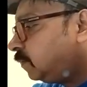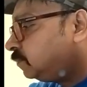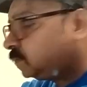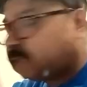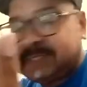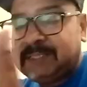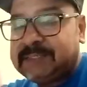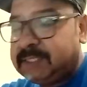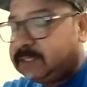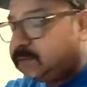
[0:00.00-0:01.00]
as I
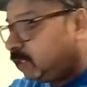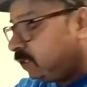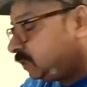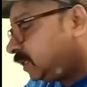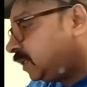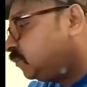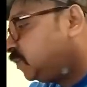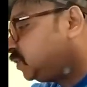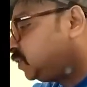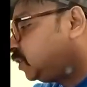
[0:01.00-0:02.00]
said, eastern and
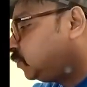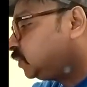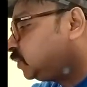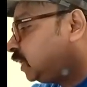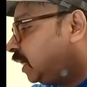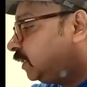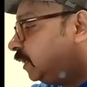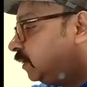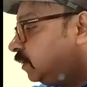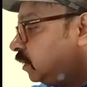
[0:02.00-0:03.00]
western rivers, and
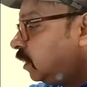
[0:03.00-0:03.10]
then